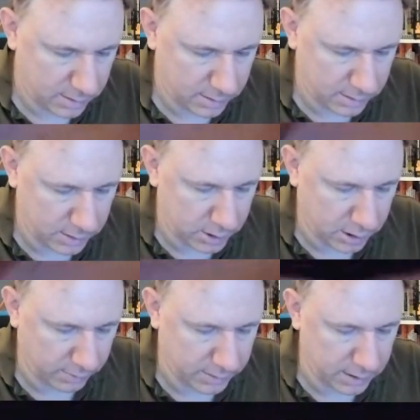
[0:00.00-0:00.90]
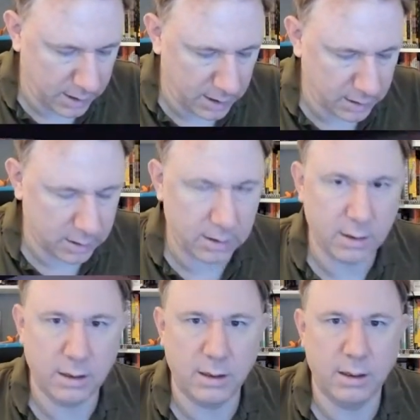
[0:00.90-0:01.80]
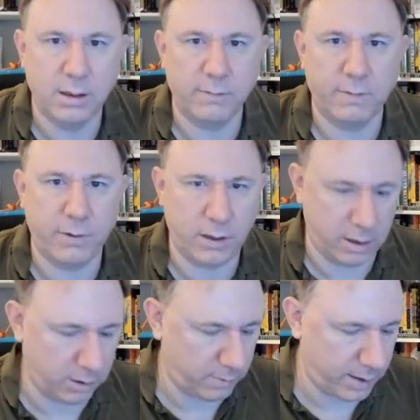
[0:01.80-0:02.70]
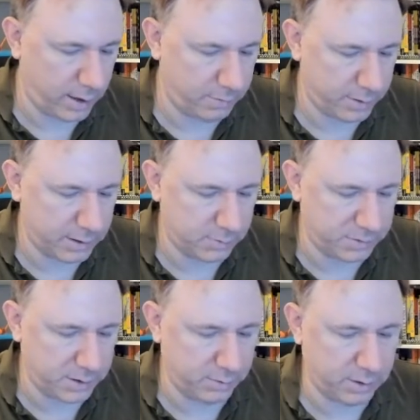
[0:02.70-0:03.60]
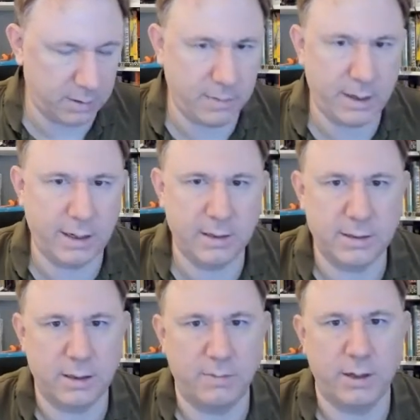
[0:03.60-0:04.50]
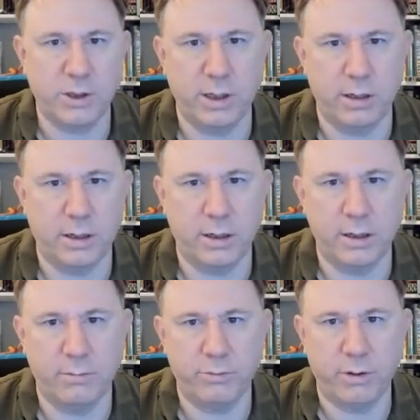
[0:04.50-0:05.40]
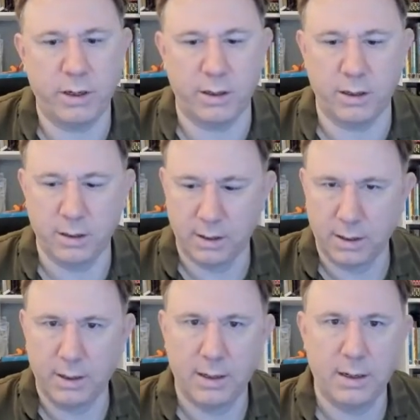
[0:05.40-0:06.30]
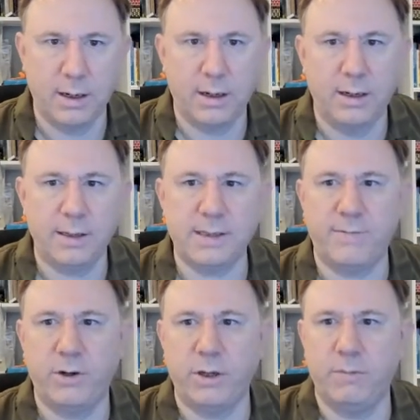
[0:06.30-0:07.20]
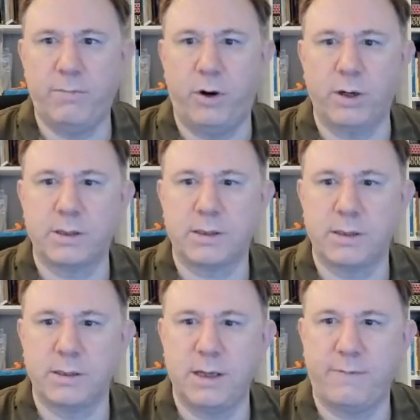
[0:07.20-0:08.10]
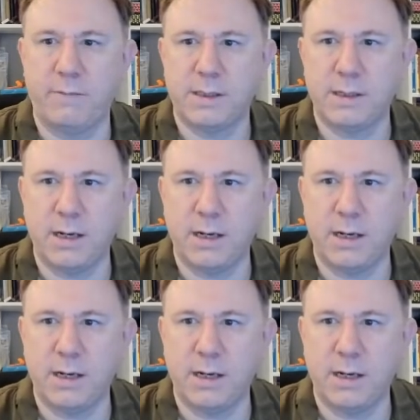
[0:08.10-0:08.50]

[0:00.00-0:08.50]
Does it just go underneath? If I put it the other way up, that's obviously not going to make it suddenly magically look like a number either. Let's have a look at the box and see if I'm missing